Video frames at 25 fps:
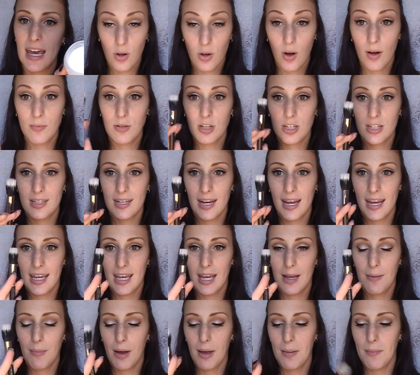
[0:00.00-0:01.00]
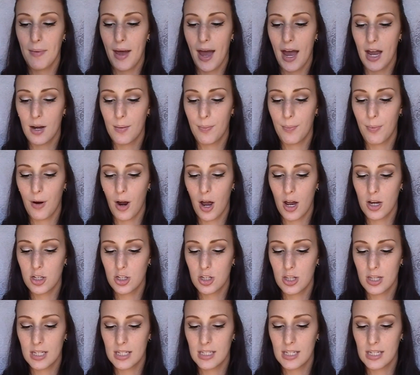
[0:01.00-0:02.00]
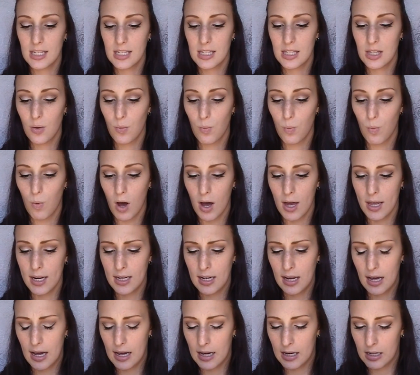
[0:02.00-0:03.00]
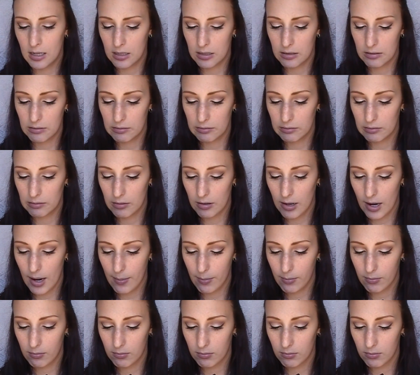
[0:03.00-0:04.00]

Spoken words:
I'm just taking my MAC brush. This is the one, oh crap.